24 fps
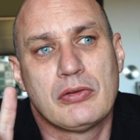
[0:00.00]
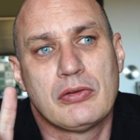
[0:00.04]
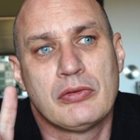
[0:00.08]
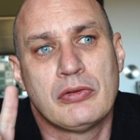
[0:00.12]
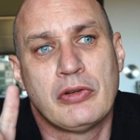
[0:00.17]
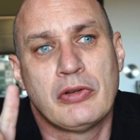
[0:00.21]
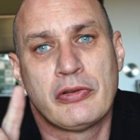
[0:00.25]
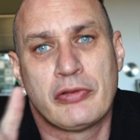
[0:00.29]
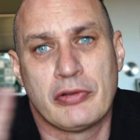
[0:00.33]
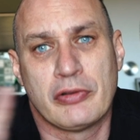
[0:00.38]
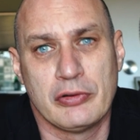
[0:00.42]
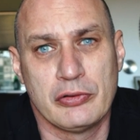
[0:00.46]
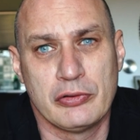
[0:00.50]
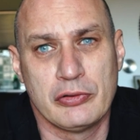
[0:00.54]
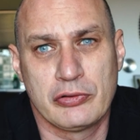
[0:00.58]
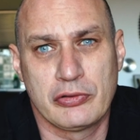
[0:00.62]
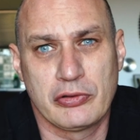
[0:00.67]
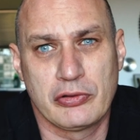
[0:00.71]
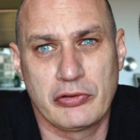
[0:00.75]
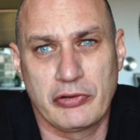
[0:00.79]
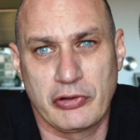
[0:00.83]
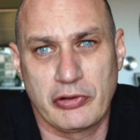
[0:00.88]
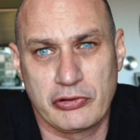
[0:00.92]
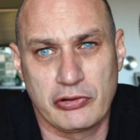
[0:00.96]

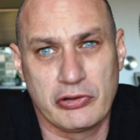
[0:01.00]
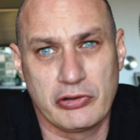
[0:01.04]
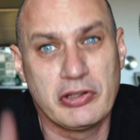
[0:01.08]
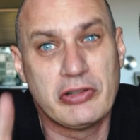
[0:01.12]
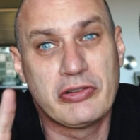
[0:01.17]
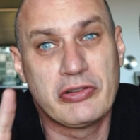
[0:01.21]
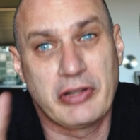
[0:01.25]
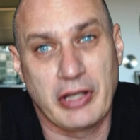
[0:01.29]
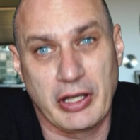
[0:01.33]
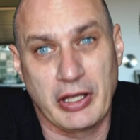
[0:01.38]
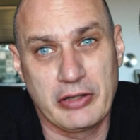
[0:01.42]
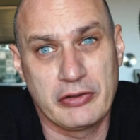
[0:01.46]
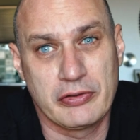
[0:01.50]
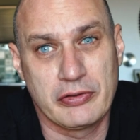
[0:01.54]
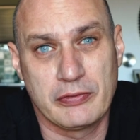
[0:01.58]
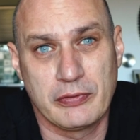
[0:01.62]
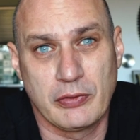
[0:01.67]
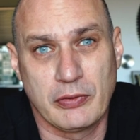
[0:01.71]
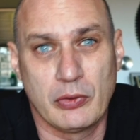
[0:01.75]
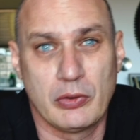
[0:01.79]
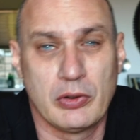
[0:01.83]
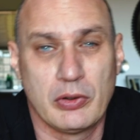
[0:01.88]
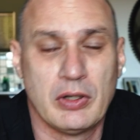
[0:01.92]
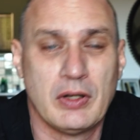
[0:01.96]
resolutions that you need to cater
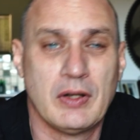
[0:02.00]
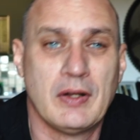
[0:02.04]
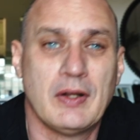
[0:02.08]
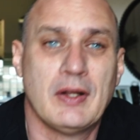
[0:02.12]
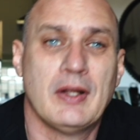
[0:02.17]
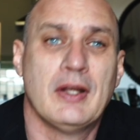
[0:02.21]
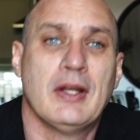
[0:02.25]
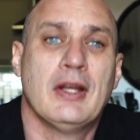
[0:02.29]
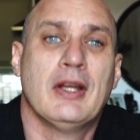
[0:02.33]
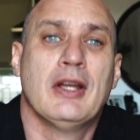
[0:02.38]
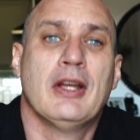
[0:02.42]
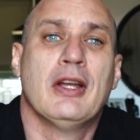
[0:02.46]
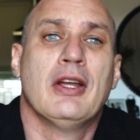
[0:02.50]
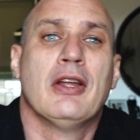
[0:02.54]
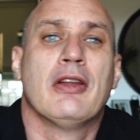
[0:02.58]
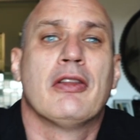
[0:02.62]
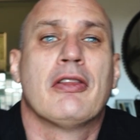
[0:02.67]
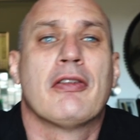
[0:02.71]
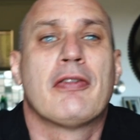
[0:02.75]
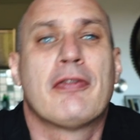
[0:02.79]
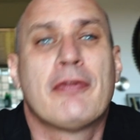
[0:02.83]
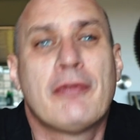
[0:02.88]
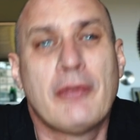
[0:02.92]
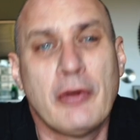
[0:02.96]
for.
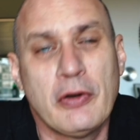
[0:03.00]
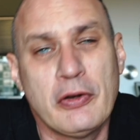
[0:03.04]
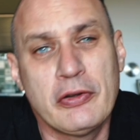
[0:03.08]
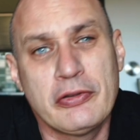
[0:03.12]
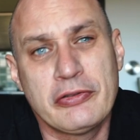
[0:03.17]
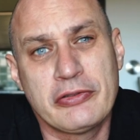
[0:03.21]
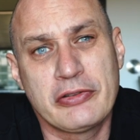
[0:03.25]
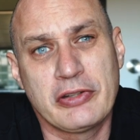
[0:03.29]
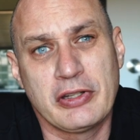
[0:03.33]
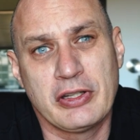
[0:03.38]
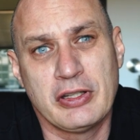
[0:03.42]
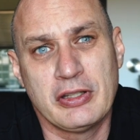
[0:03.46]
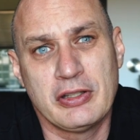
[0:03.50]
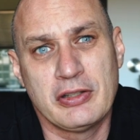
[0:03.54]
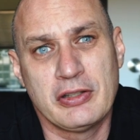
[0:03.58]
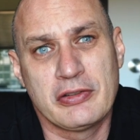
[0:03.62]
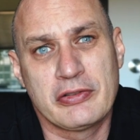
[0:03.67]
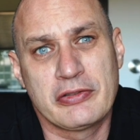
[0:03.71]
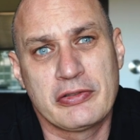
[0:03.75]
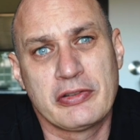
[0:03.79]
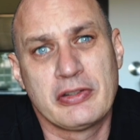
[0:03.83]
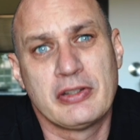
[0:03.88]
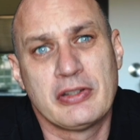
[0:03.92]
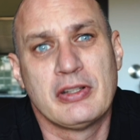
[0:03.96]
The first
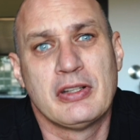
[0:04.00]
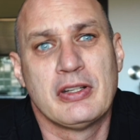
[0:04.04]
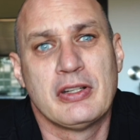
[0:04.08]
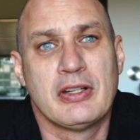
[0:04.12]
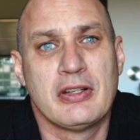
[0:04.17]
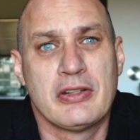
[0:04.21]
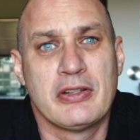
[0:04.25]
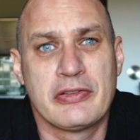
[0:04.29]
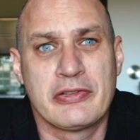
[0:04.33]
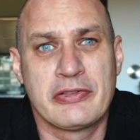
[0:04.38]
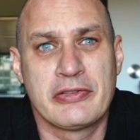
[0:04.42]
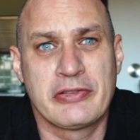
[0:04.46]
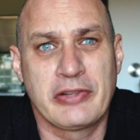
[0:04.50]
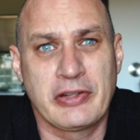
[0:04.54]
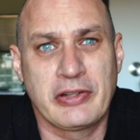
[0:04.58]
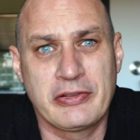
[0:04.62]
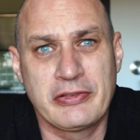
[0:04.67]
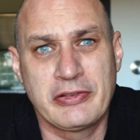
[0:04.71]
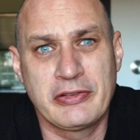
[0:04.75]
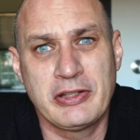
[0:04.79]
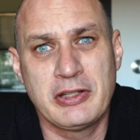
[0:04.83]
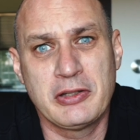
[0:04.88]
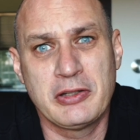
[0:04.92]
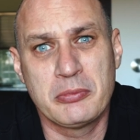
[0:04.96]
is
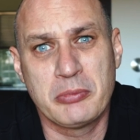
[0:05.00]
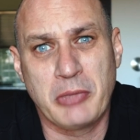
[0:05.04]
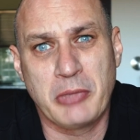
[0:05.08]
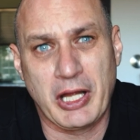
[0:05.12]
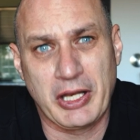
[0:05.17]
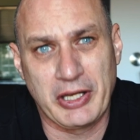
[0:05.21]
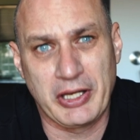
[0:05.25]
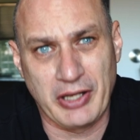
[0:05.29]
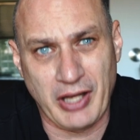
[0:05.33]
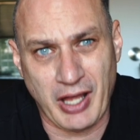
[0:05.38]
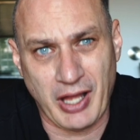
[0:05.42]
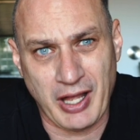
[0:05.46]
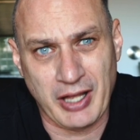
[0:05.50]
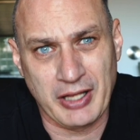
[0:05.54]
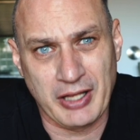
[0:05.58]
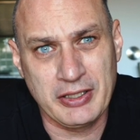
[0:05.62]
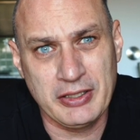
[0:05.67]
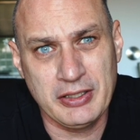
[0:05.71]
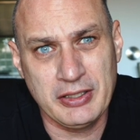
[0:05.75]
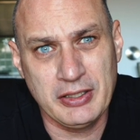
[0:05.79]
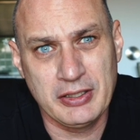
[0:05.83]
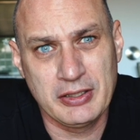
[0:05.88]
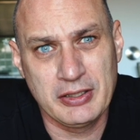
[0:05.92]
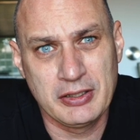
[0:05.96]

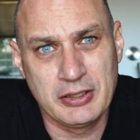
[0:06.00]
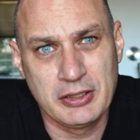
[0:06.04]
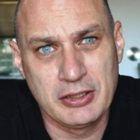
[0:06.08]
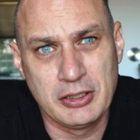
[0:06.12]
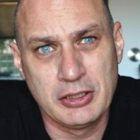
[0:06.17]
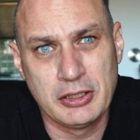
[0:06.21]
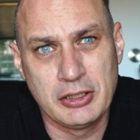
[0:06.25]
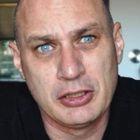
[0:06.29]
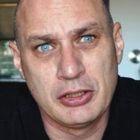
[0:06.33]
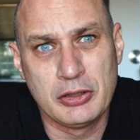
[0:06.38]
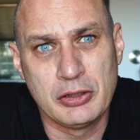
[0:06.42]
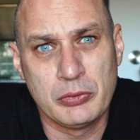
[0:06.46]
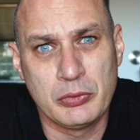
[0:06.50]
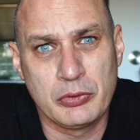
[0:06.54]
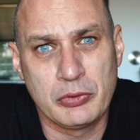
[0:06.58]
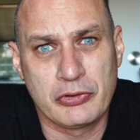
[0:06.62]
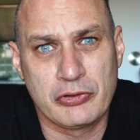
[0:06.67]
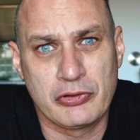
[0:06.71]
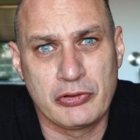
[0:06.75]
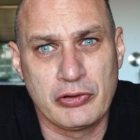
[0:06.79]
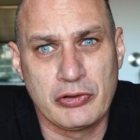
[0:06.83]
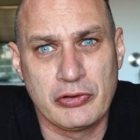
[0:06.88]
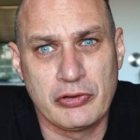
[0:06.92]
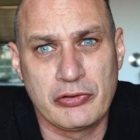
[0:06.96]
16:9,
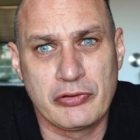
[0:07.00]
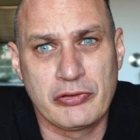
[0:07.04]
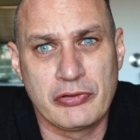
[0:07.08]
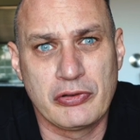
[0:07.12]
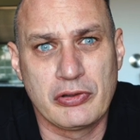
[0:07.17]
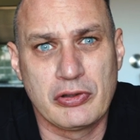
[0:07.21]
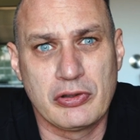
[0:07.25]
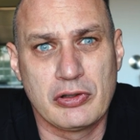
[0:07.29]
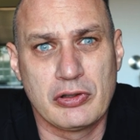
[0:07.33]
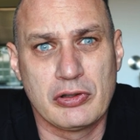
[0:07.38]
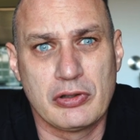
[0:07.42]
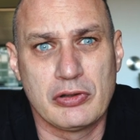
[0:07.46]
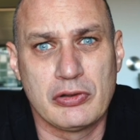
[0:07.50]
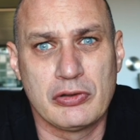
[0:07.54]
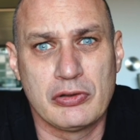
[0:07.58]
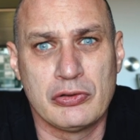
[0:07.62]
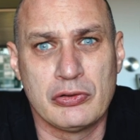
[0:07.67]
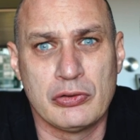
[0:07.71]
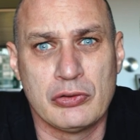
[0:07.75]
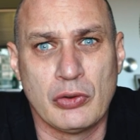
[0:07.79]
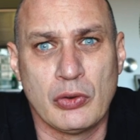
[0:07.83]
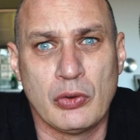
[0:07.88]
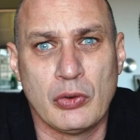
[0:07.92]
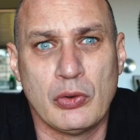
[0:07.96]
which is
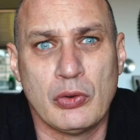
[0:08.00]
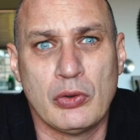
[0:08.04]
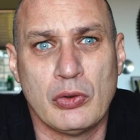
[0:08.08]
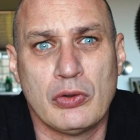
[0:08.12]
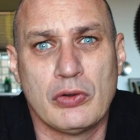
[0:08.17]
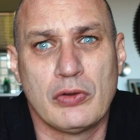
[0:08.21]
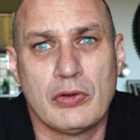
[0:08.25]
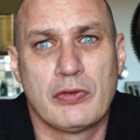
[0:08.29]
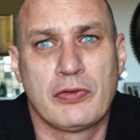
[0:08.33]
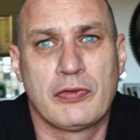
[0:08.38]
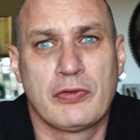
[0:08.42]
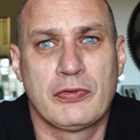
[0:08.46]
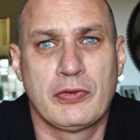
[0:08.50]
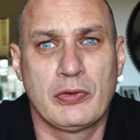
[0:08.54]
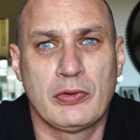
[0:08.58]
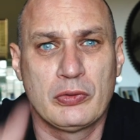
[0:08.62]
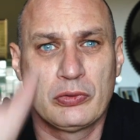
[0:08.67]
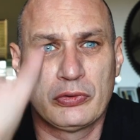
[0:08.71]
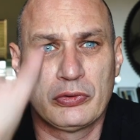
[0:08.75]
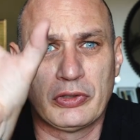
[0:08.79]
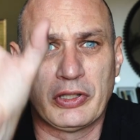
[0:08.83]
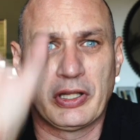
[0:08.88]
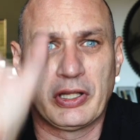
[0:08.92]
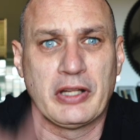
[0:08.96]
your
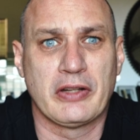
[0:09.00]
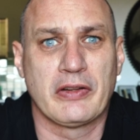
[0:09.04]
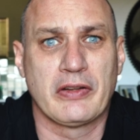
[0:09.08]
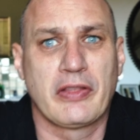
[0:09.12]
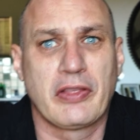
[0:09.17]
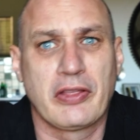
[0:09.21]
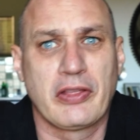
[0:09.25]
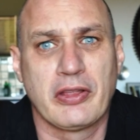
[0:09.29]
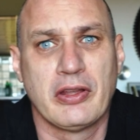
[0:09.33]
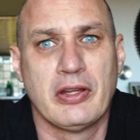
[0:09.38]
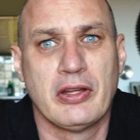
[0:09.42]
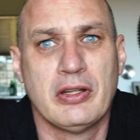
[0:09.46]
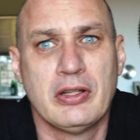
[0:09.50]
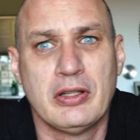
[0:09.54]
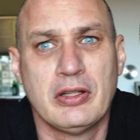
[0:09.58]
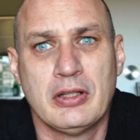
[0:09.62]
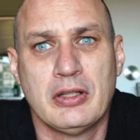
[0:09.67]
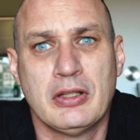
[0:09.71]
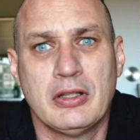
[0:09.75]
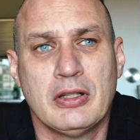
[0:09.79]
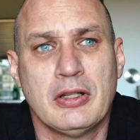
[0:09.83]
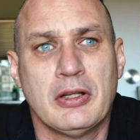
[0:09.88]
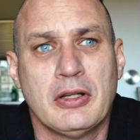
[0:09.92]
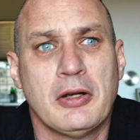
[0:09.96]
full length
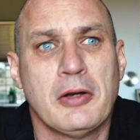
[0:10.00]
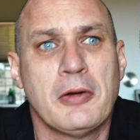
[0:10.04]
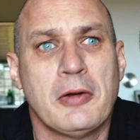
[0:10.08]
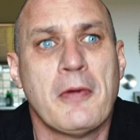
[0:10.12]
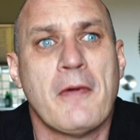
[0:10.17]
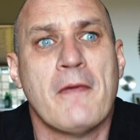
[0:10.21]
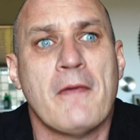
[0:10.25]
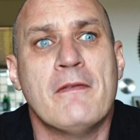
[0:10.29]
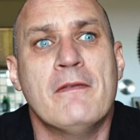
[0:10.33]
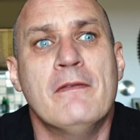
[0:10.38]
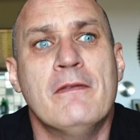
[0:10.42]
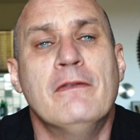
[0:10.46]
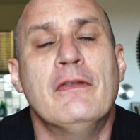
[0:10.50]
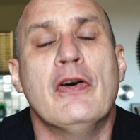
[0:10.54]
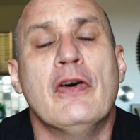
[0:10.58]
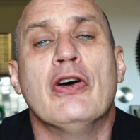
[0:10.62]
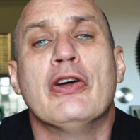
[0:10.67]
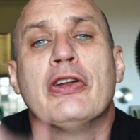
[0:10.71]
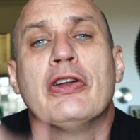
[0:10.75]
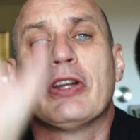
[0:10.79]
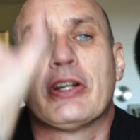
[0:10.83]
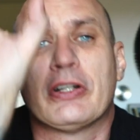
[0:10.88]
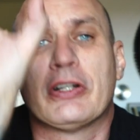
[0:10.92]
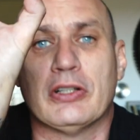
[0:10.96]

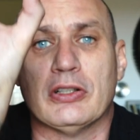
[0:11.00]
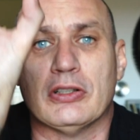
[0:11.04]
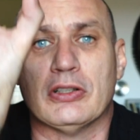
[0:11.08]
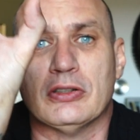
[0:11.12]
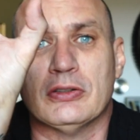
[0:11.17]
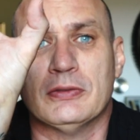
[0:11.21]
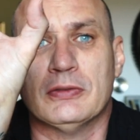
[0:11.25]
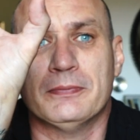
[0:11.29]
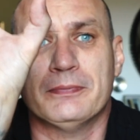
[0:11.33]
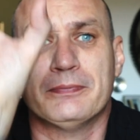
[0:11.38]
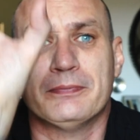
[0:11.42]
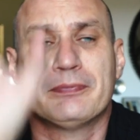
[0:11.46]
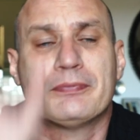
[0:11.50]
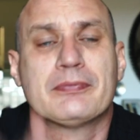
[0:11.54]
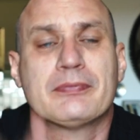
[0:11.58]
vertical